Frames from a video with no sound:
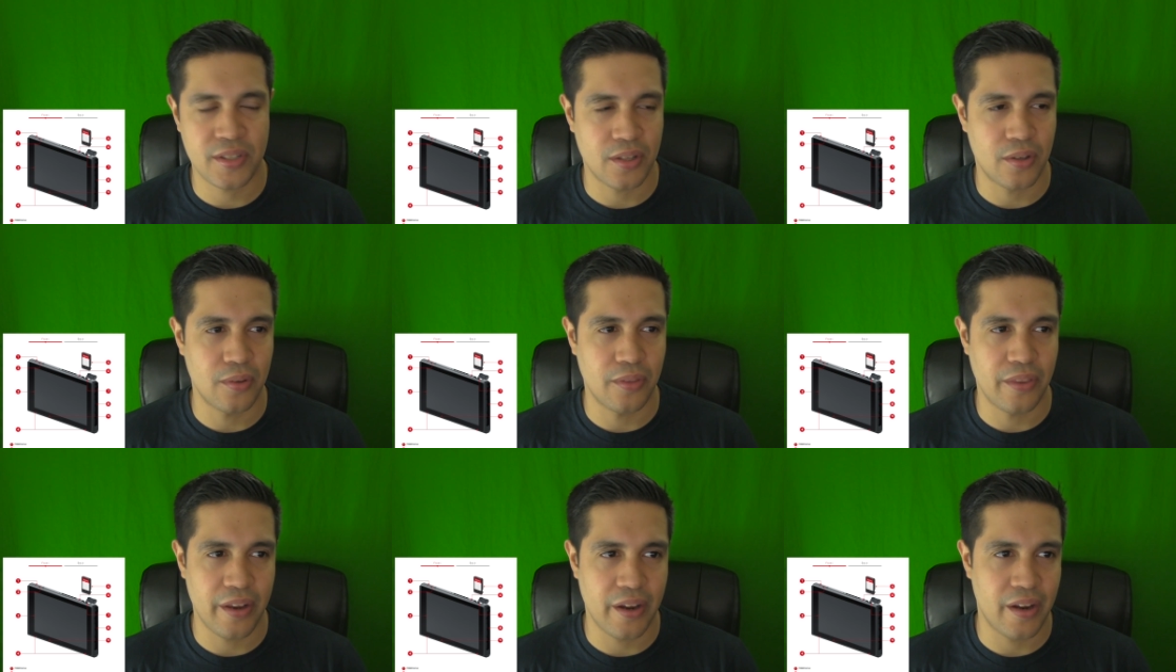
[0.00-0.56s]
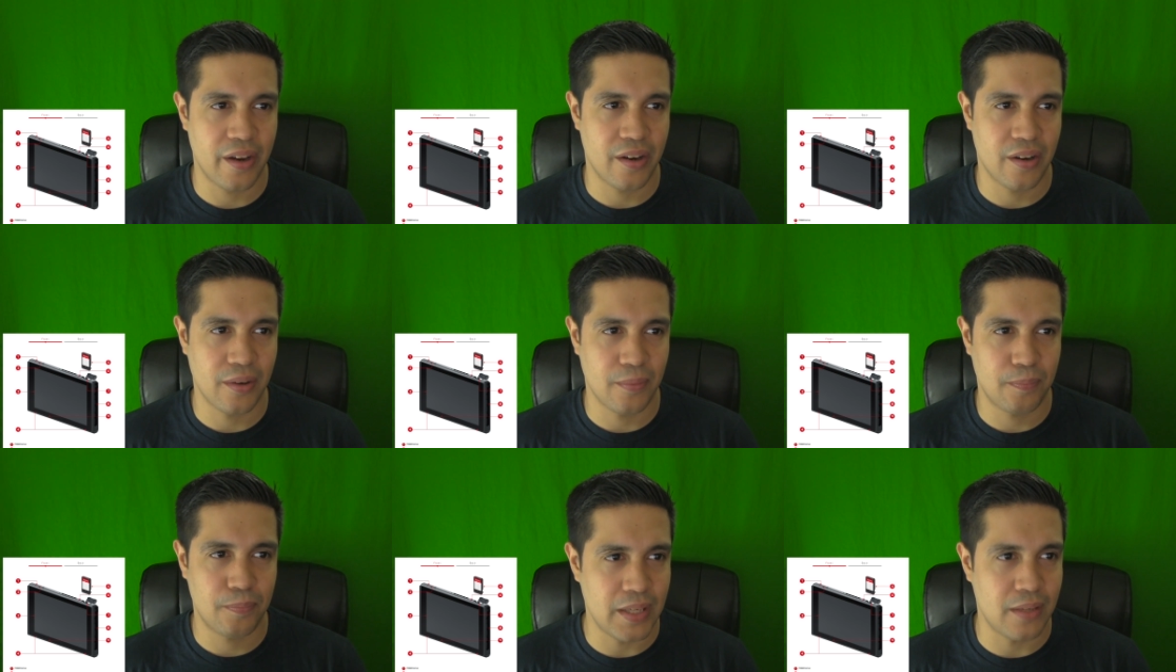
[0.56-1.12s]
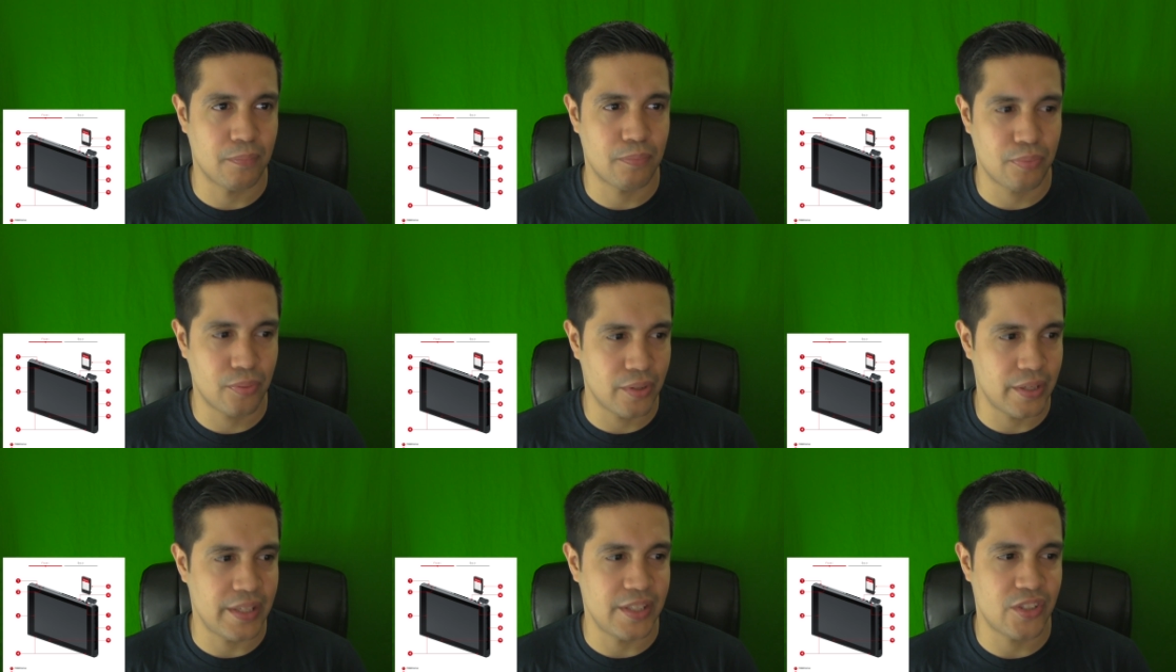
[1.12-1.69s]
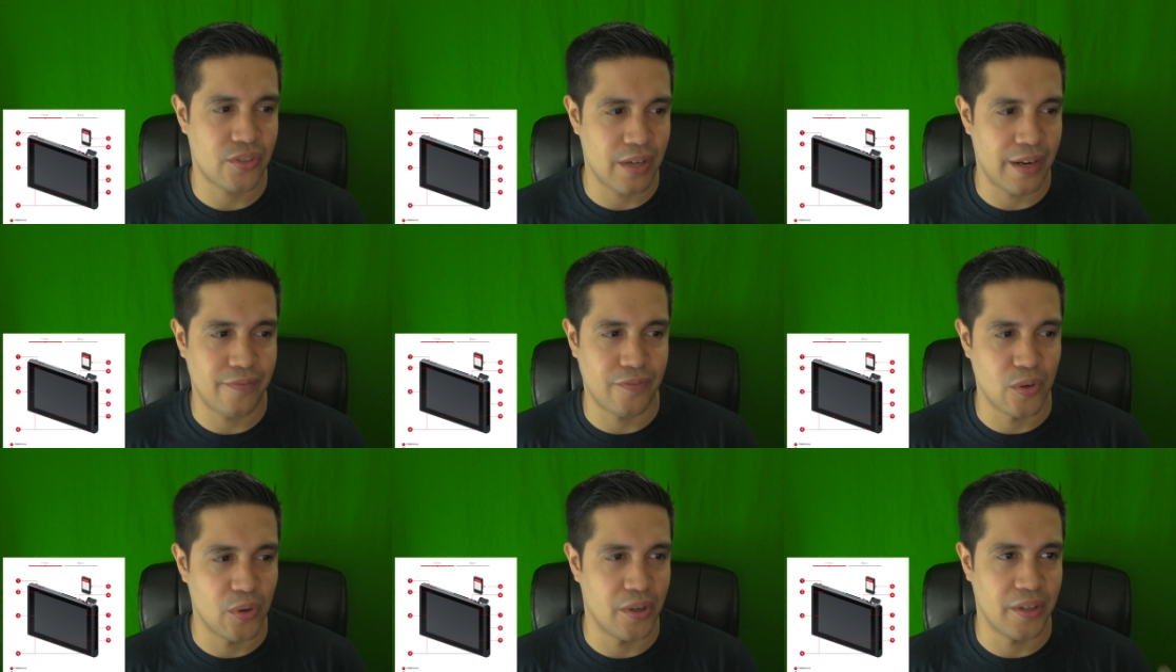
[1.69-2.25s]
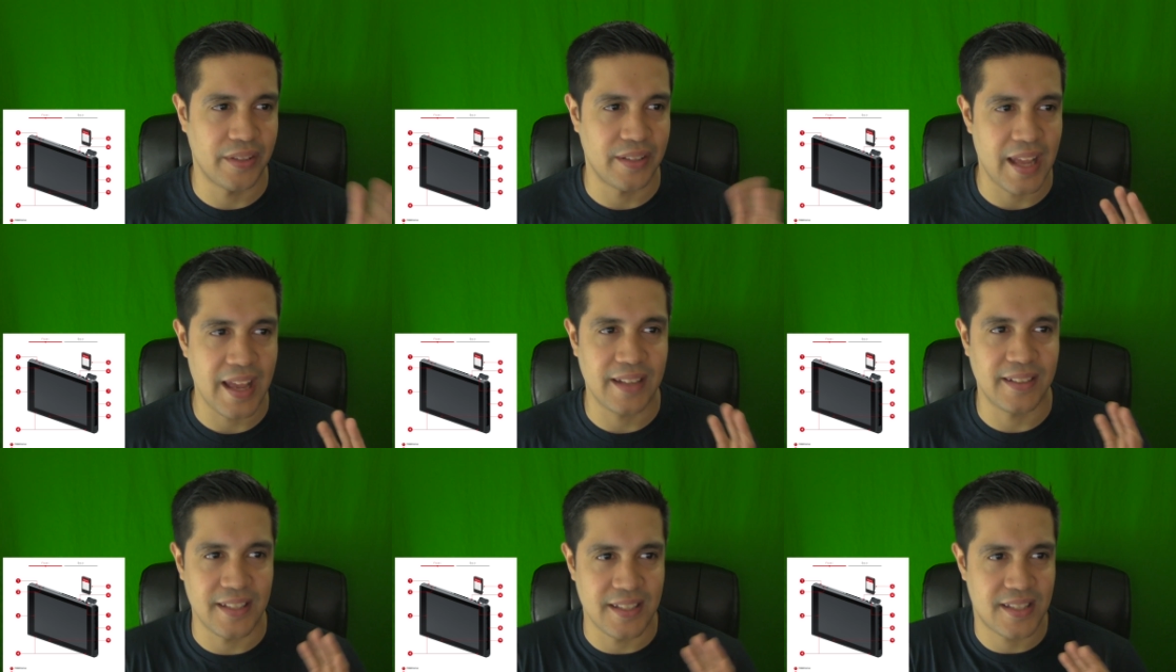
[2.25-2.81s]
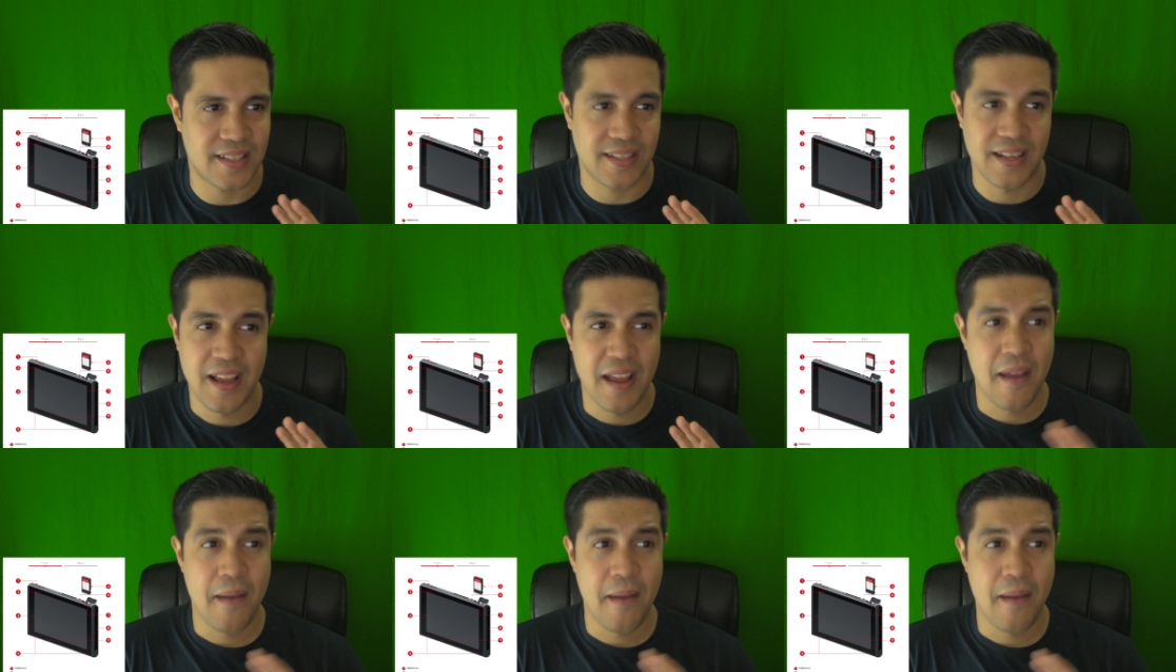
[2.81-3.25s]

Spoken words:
so they're being pretty straightforward that this